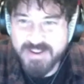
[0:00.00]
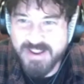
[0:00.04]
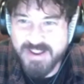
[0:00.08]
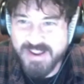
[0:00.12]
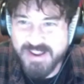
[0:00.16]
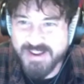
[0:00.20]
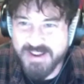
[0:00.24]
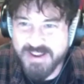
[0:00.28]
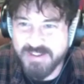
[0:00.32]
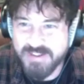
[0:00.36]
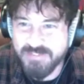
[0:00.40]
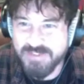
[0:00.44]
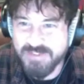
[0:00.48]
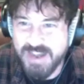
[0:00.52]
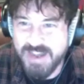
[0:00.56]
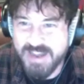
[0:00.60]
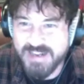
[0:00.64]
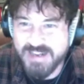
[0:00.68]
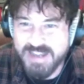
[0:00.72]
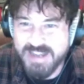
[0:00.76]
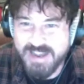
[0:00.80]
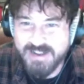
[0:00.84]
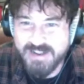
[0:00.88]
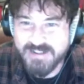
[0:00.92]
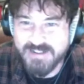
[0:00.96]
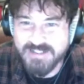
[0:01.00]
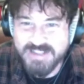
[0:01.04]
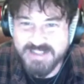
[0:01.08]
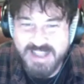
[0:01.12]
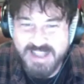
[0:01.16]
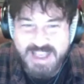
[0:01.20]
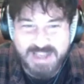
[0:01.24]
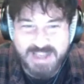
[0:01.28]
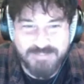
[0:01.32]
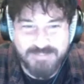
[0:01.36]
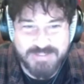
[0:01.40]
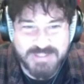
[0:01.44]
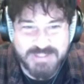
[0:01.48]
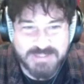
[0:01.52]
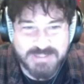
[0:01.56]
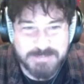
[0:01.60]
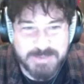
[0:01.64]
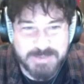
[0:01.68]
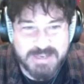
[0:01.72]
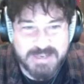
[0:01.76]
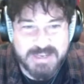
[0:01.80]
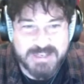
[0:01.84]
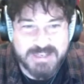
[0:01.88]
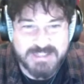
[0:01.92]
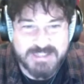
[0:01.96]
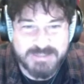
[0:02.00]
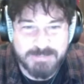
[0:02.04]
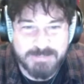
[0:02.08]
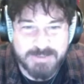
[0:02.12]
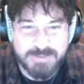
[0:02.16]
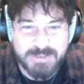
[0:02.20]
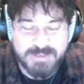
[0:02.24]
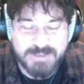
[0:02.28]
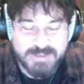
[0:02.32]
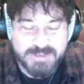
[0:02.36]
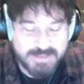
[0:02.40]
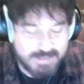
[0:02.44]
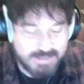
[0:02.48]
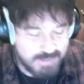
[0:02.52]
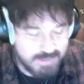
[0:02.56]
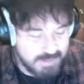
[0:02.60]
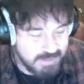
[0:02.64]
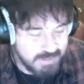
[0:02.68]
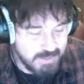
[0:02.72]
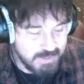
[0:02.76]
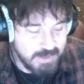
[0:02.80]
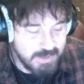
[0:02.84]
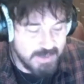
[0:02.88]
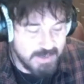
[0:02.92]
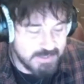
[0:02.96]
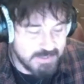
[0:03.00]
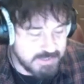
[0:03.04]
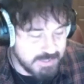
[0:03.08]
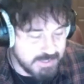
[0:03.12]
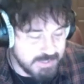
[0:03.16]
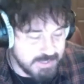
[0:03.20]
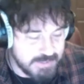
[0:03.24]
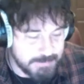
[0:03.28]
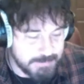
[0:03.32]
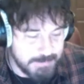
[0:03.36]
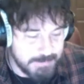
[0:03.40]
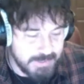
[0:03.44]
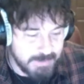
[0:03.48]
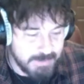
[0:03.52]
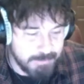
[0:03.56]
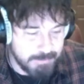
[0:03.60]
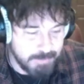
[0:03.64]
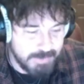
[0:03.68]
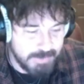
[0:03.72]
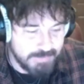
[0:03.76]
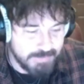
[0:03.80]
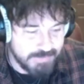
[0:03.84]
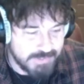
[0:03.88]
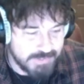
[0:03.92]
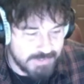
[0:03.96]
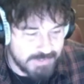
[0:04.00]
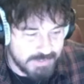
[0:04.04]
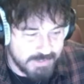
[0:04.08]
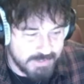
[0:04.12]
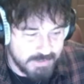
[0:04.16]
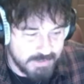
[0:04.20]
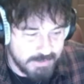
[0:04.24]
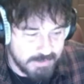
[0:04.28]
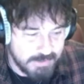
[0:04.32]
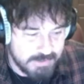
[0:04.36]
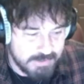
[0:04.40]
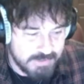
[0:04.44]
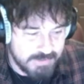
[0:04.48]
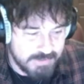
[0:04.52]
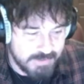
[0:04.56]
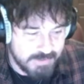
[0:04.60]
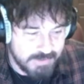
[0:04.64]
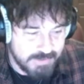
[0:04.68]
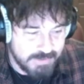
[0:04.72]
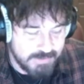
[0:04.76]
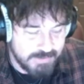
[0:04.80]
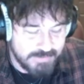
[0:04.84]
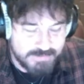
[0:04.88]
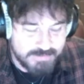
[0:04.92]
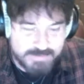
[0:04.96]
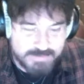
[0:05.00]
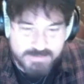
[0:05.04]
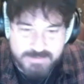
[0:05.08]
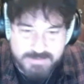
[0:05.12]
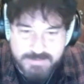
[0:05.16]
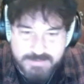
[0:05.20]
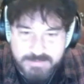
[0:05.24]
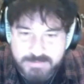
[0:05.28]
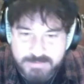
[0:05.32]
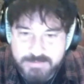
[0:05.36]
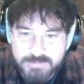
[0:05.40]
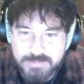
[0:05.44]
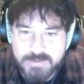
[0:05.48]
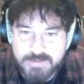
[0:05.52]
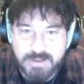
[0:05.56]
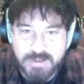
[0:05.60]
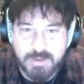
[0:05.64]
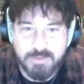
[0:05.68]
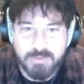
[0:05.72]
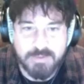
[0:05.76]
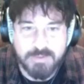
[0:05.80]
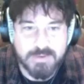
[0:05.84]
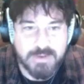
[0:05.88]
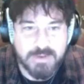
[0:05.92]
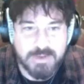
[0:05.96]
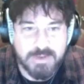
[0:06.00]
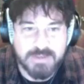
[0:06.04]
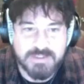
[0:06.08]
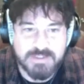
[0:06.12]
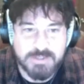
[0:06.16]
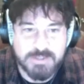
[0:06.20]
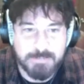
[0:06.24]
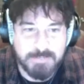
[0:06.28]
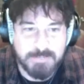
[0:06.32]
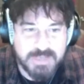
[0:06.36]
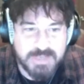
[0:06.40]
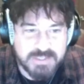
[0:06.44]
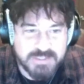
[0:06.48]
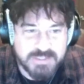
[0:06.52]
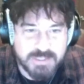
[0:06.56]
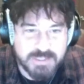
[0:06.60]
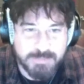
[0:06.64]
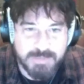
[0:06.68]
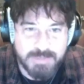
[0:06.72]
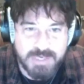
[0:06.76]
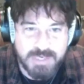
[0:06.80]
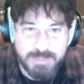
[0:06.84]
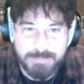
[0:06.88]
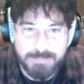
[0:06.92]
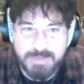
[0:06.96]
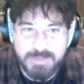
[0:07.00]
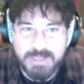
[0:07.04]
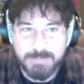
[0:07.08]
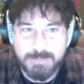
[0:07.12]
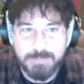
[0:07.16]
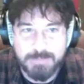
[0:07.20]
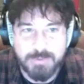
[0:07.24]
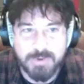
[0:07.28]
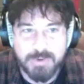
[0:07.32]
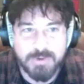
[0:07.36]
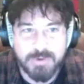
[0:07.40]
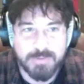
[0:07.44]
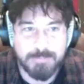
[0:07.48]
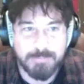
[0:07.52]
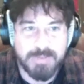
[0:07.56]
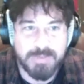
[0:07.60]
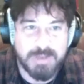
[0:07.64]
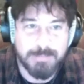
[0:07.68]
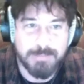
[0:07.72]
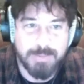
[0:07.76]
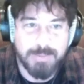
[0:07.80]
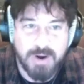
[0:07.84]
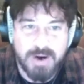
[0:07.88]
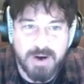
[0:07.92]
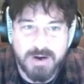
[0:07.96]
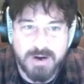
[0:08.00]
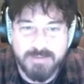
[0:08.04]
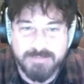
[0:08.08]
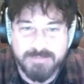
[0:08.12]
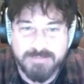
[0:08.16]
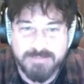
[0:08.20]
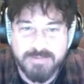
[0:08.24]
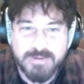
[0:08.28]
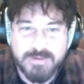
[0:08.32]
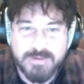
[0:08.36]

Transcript: I could have knocked out half these bands. But you know, it's been a privilege to go. You know, to meet so many people and be a part of.